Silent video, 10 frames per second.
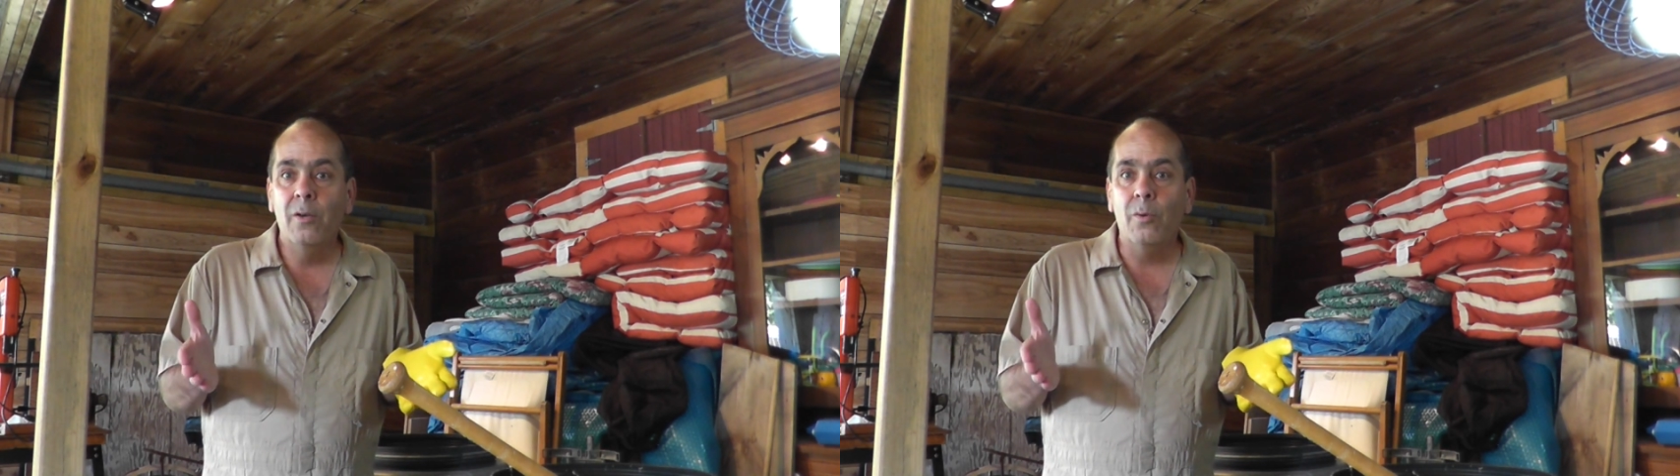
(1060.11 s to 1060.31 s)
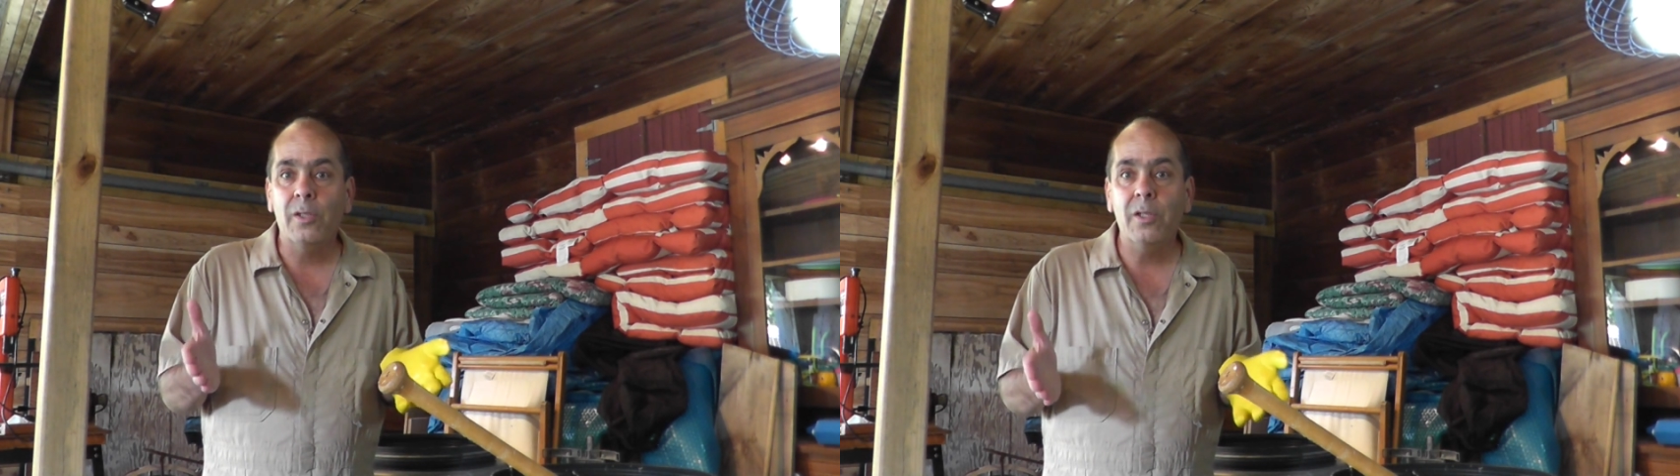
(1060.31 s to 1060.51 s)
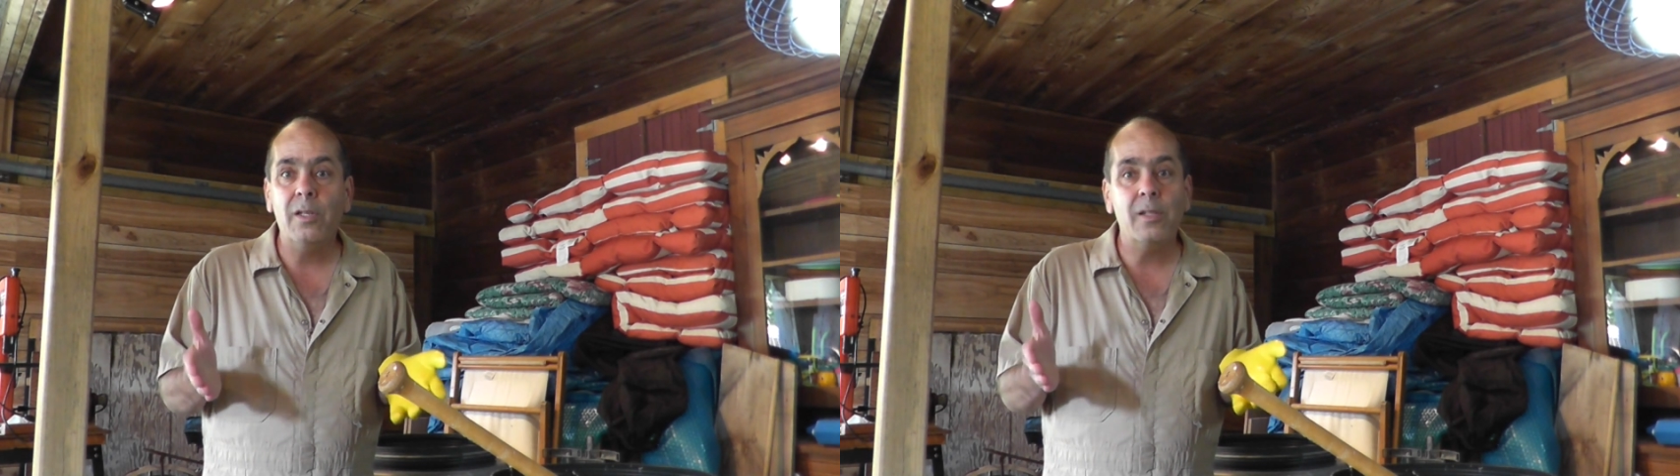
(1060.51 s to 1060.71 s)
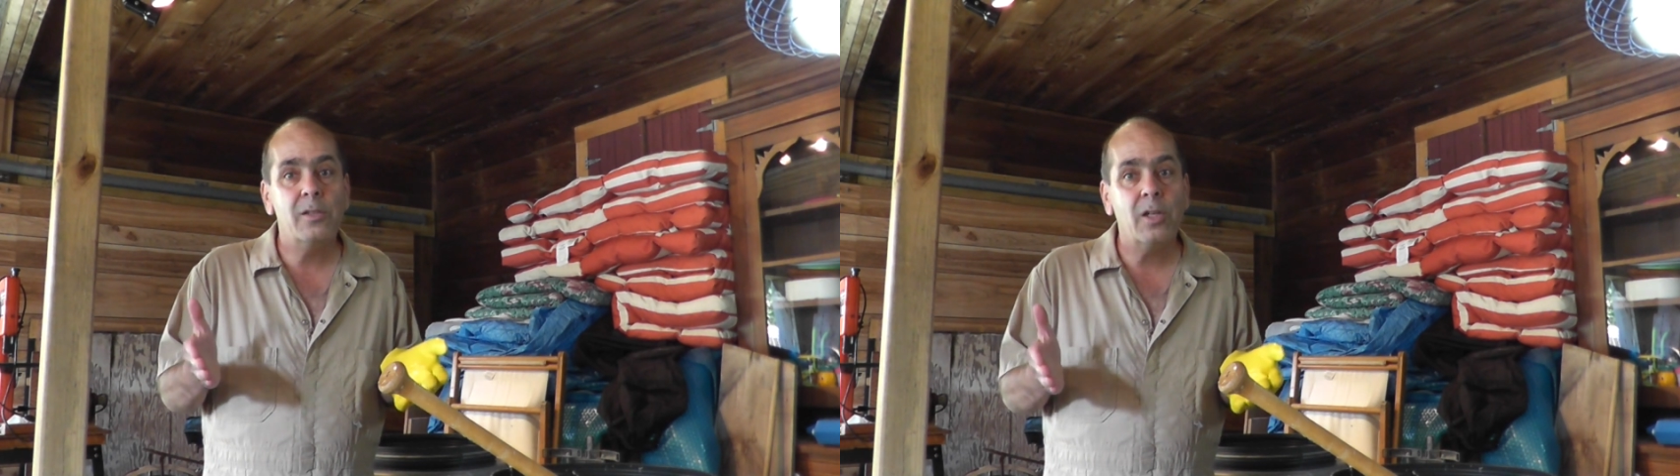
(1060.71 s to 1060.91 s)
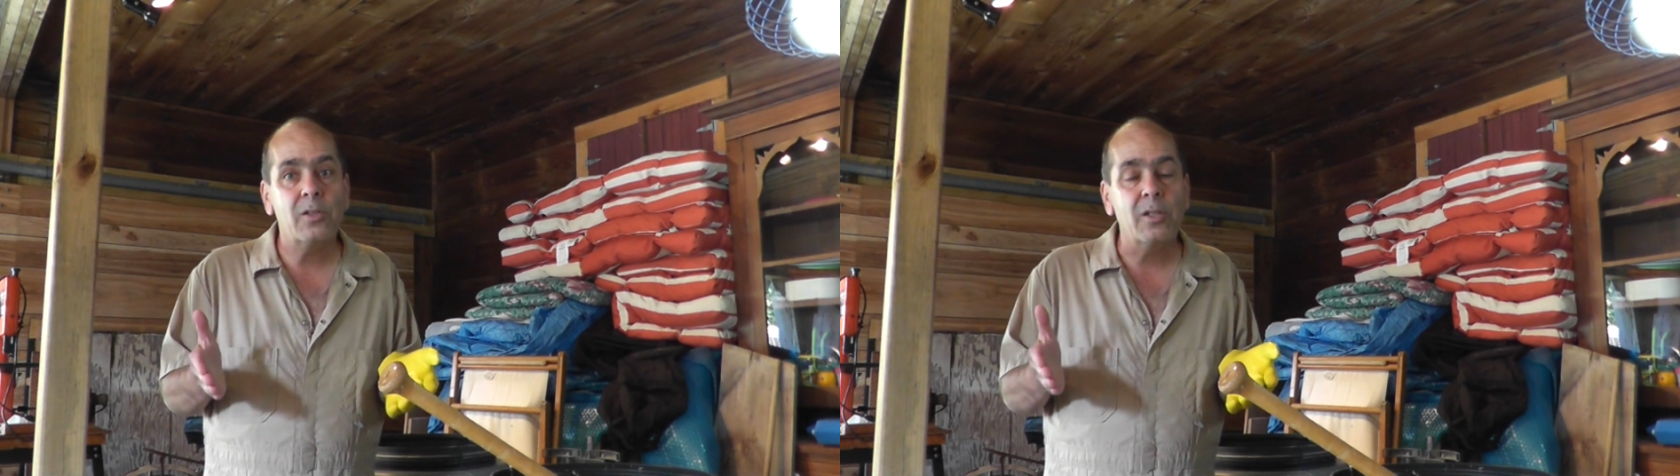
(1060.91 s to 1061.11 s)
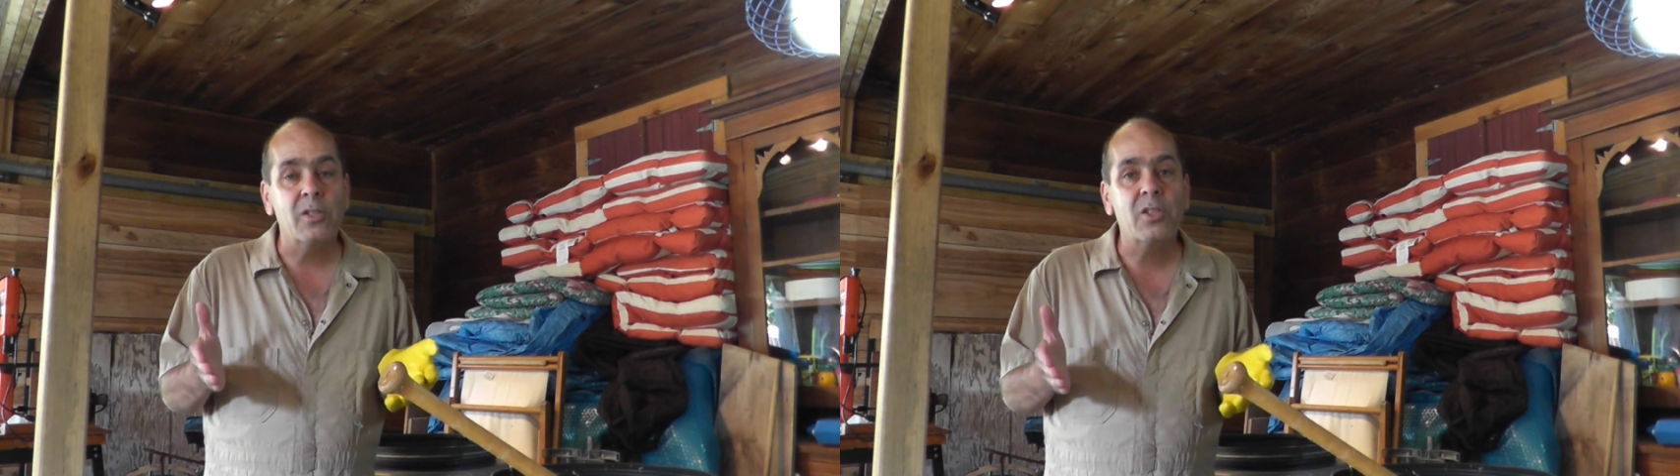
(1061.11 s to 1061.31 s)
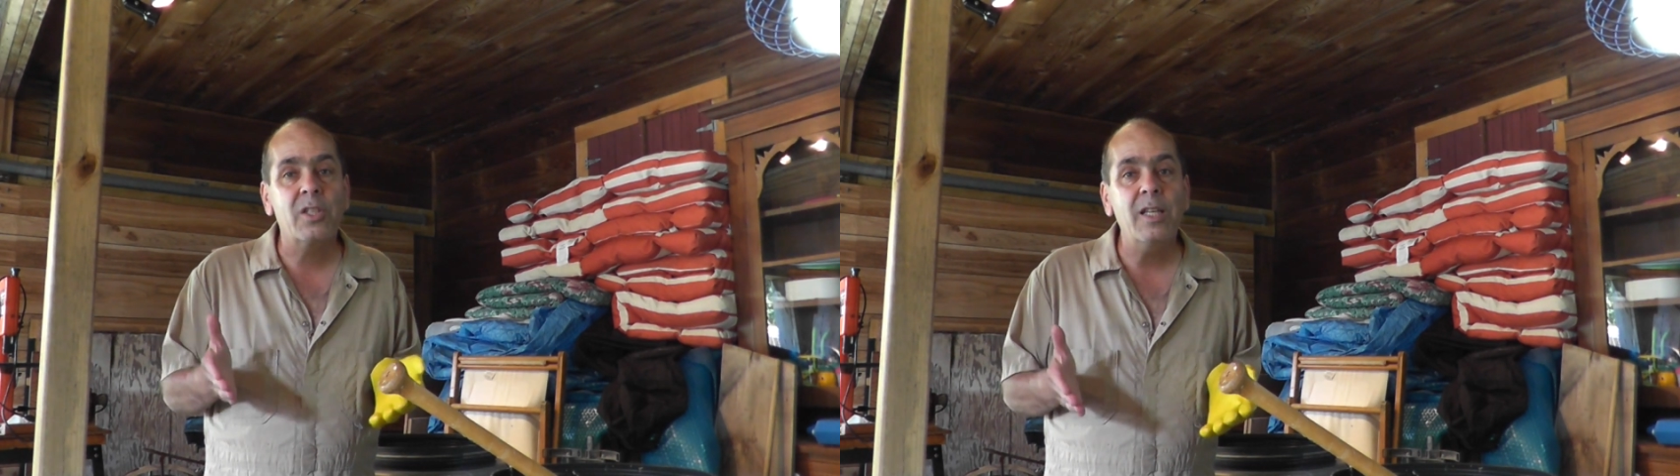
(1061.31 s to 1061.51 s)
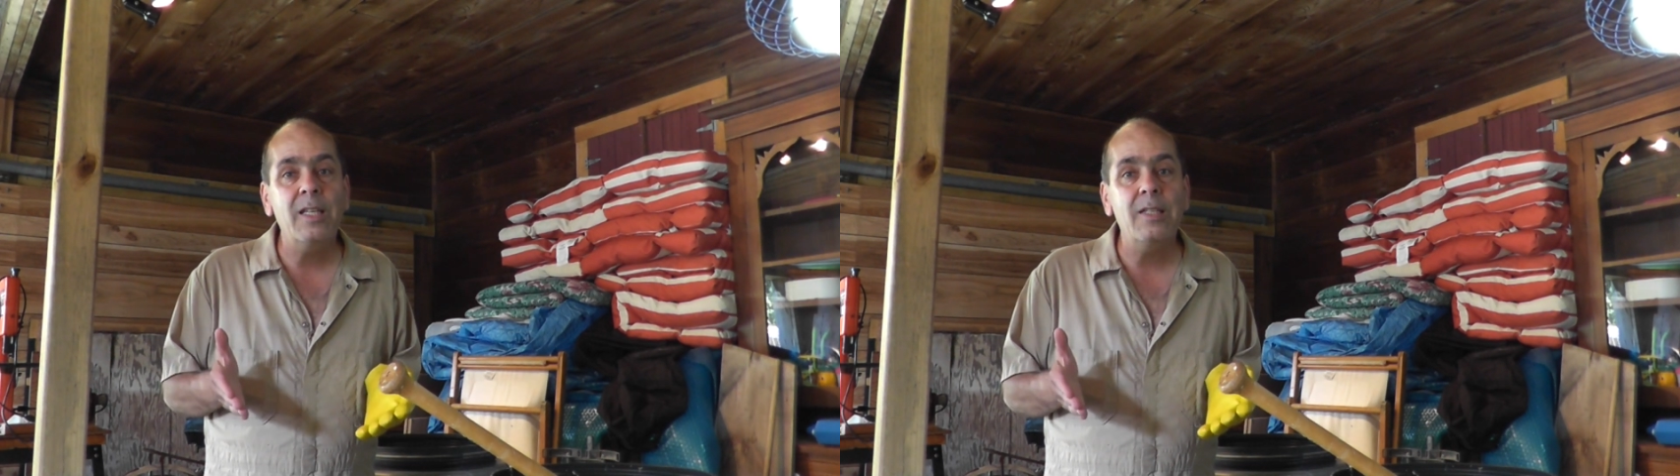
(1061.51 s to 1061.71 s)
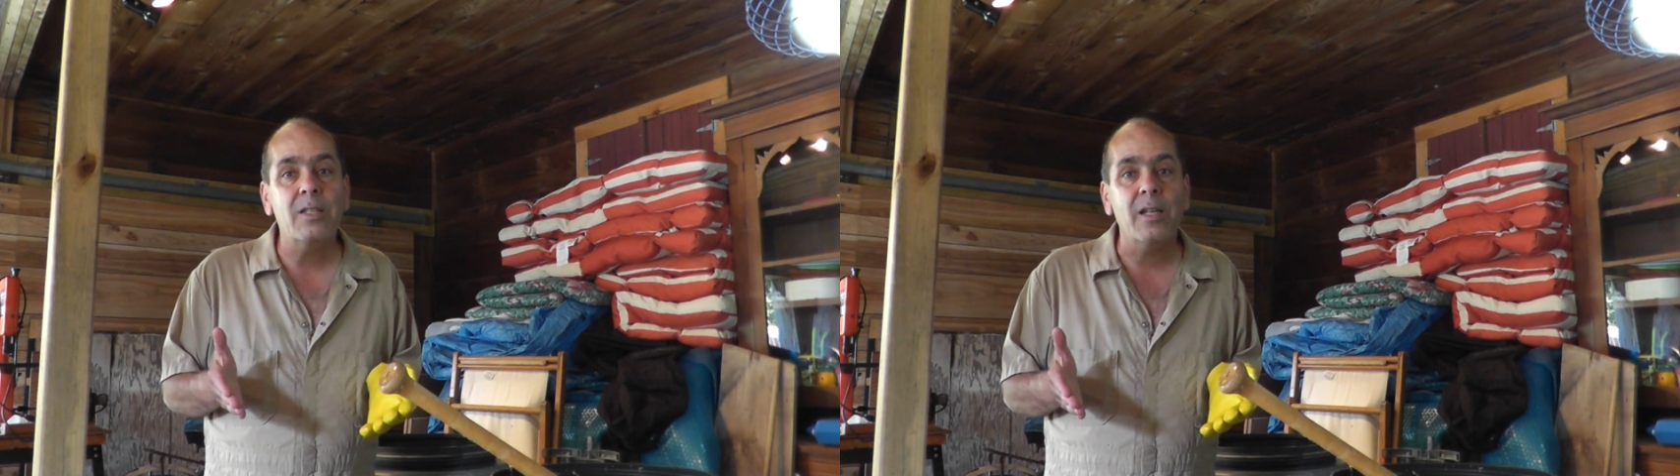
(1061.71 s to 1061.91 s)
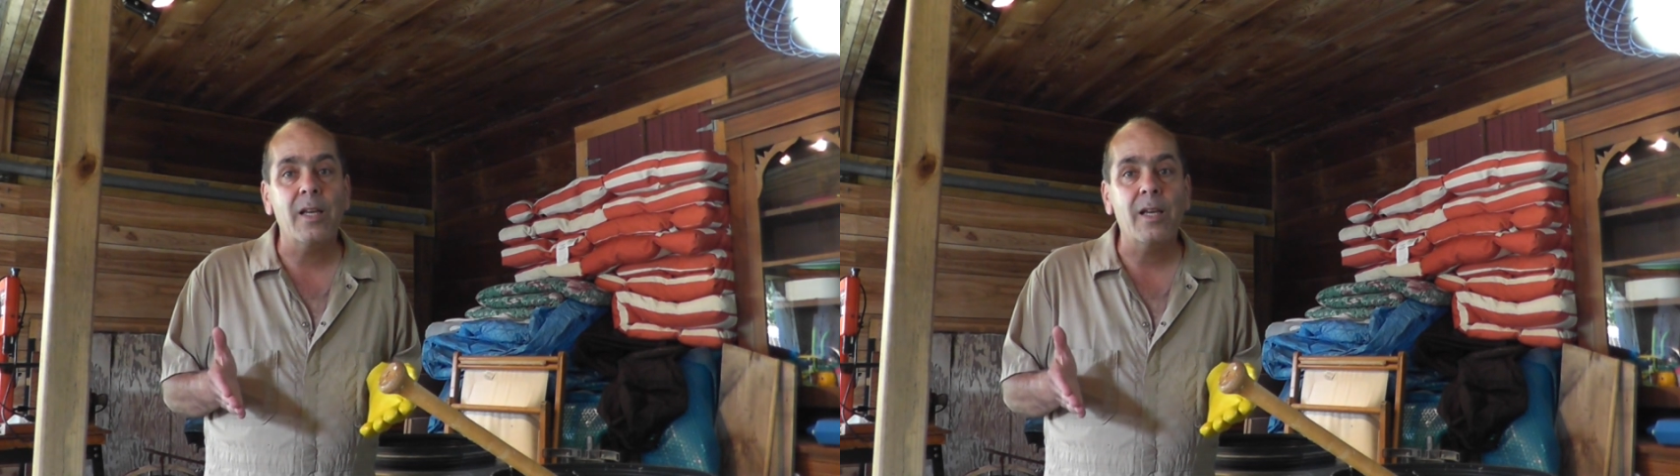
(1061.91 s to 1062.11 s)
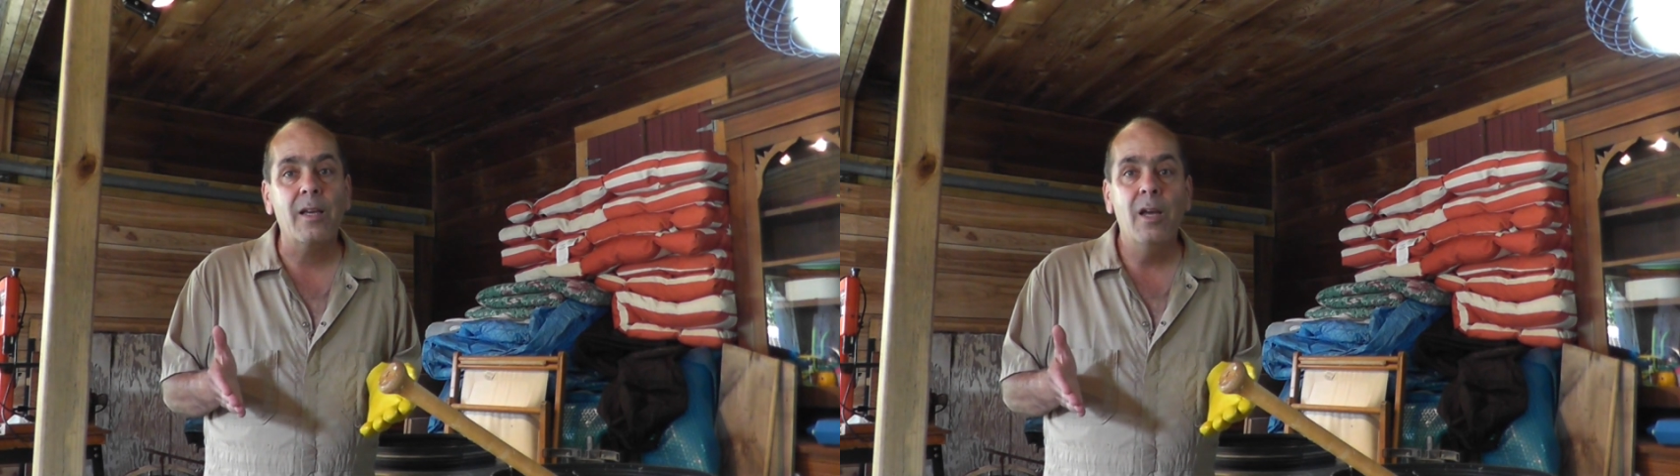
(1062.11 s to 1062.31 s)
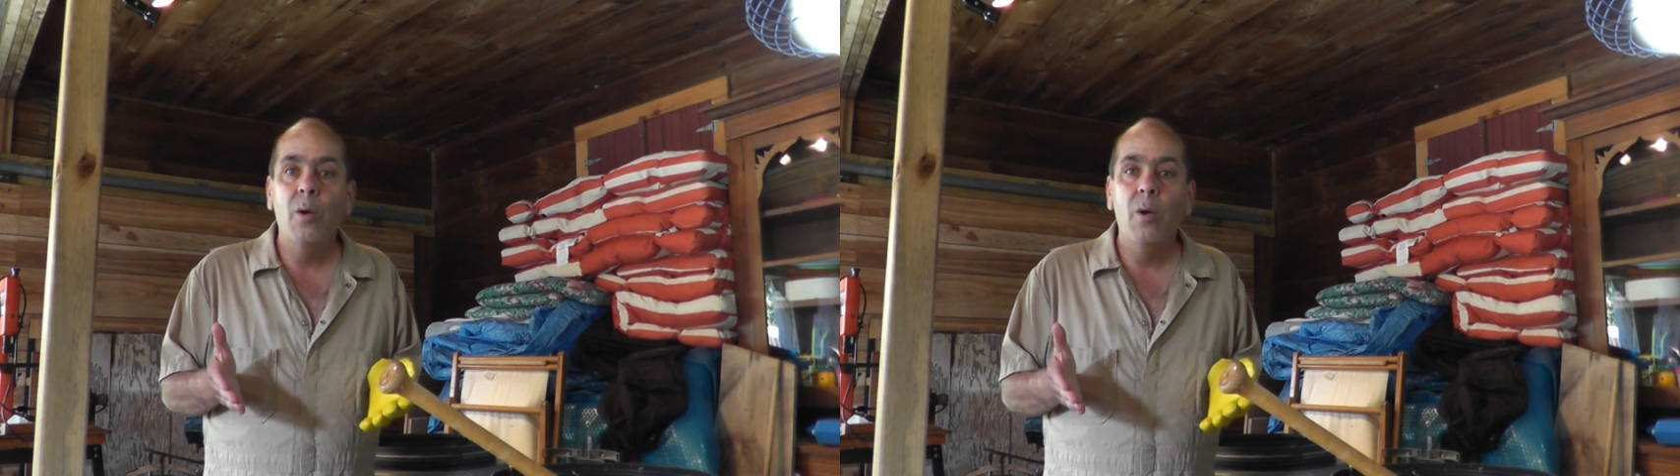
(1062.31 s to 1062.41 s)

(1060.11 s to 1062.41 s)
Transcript: wasn't just a seasoning,